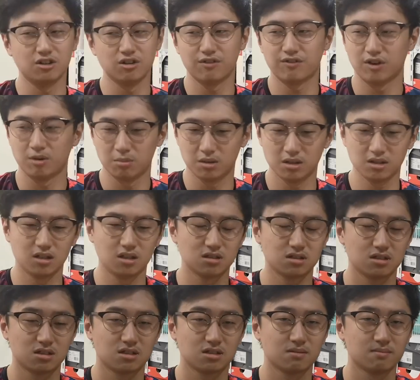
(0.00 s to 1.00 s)
our uniform, this
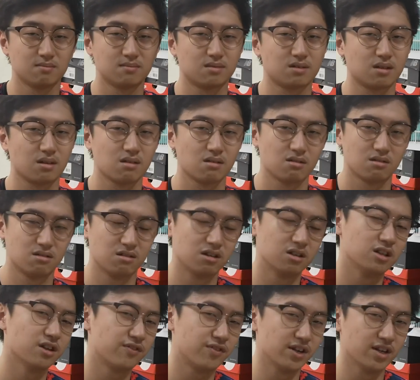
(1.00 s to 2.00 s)
is
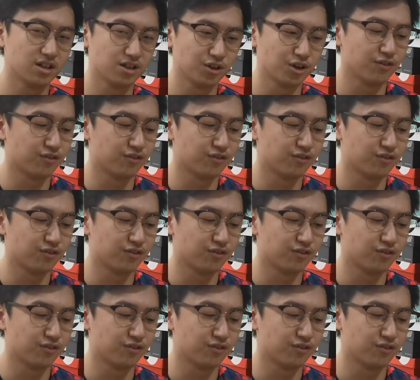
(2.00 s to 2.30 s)
a different